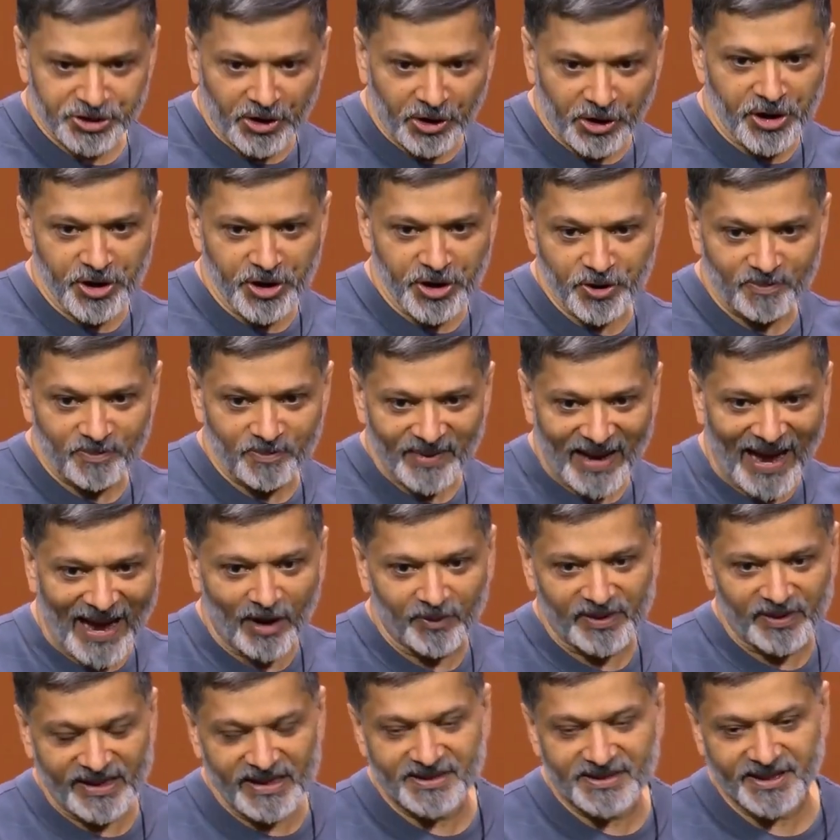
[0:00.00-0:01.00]
me show you
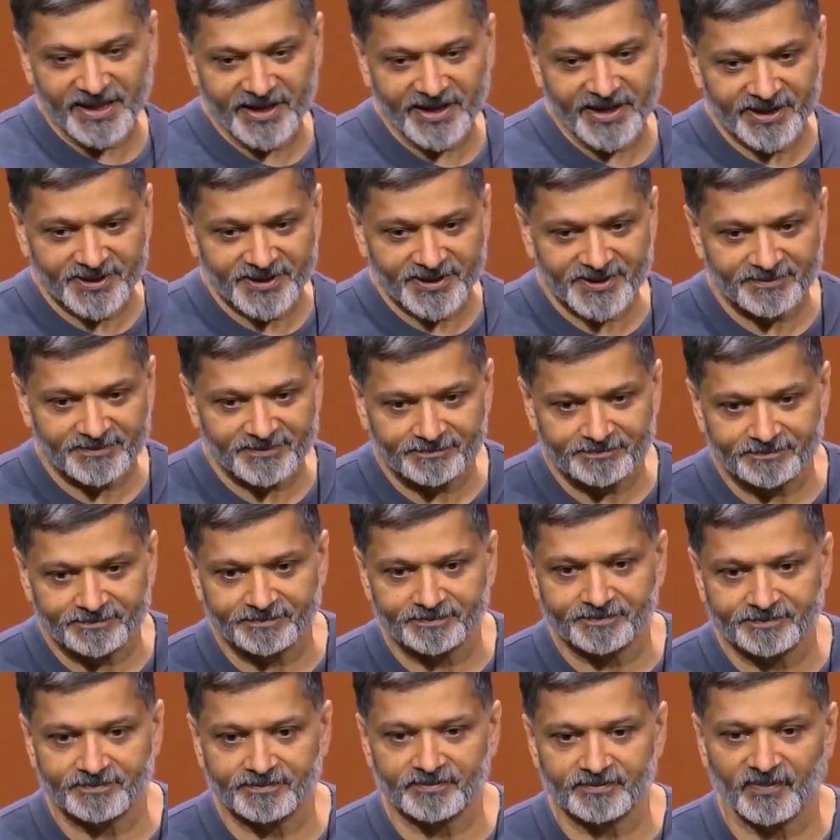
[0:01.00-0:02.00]
how easy it is.
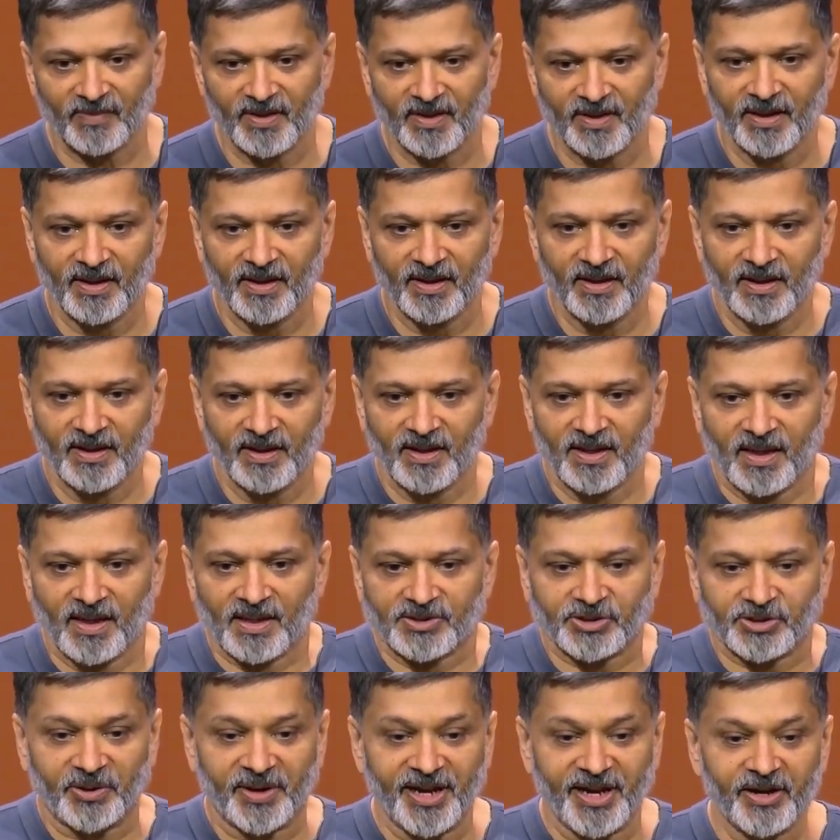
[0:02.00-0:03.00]

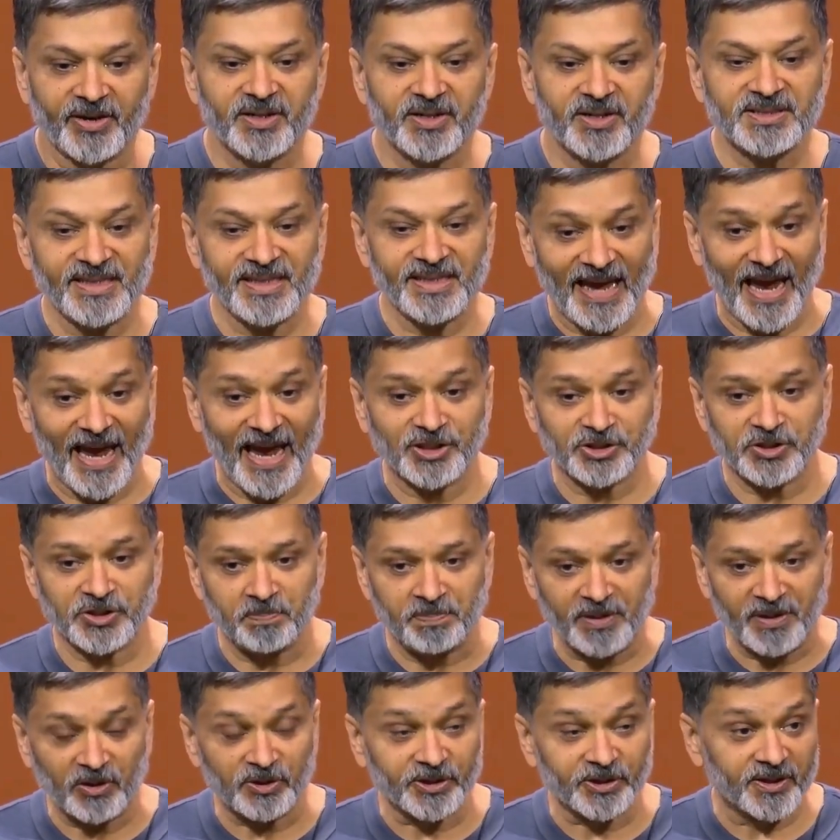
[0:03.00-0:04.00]
So here's the
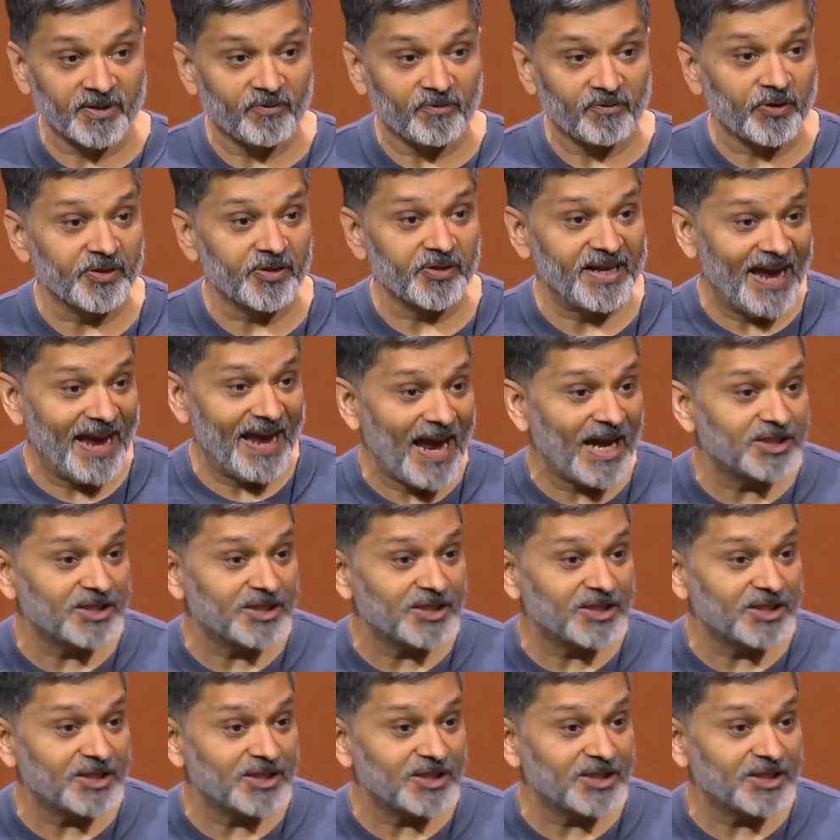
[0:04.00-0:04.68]
agent builder for the